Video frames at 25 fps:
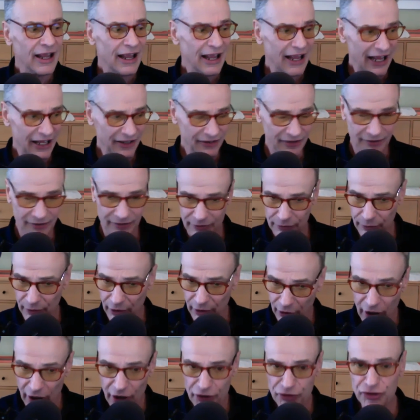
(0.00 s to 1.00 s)
and to a
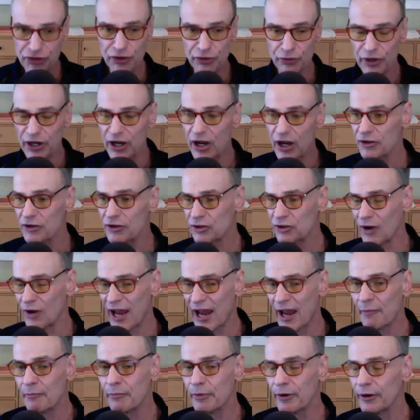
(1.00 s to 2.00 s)
large degree also
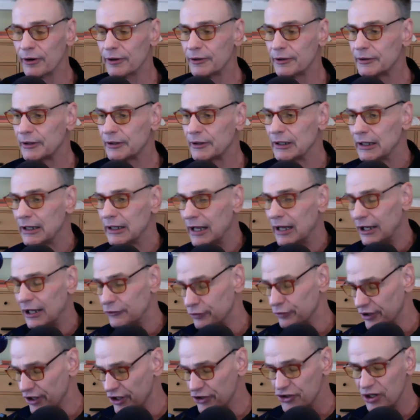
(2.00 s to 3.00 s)
amber
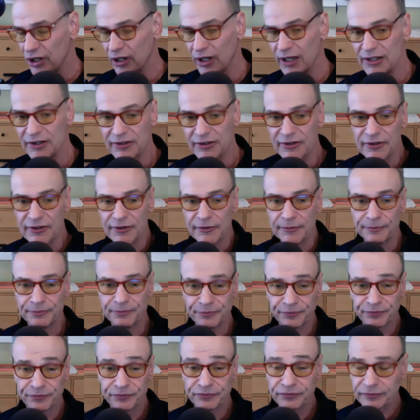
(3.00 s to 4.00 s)
traditionalists,
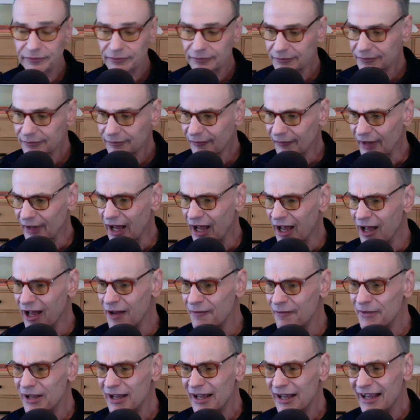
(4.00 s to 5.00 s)

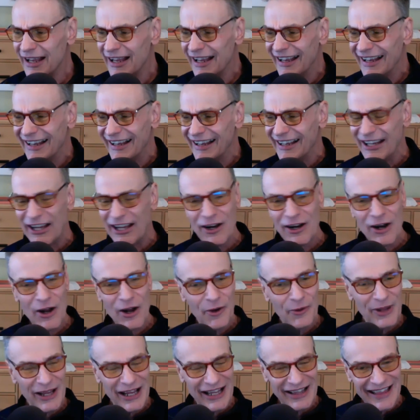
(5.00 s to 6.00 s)

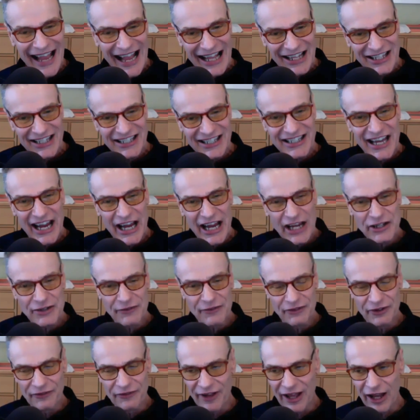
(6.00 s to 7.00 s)
at that stage
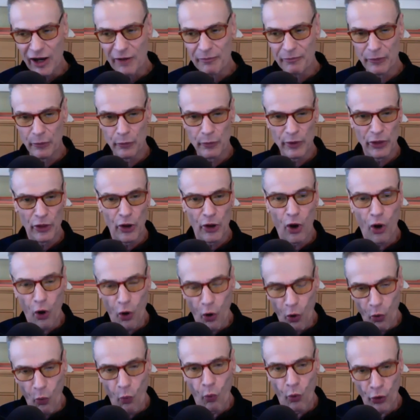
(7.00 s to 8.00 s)
of development, when the
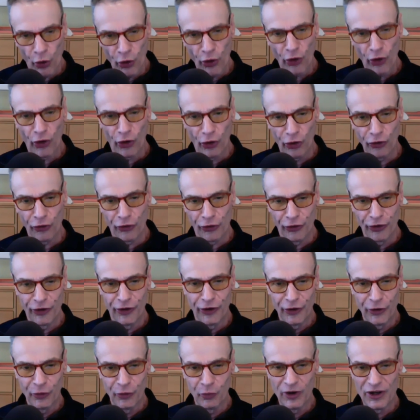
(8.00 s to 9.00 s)
whole world
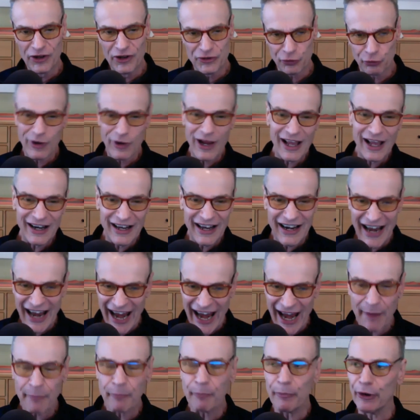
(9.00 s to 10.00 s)
was red and
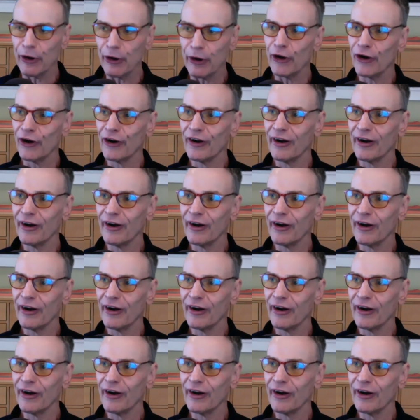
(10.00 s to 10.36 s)
amber,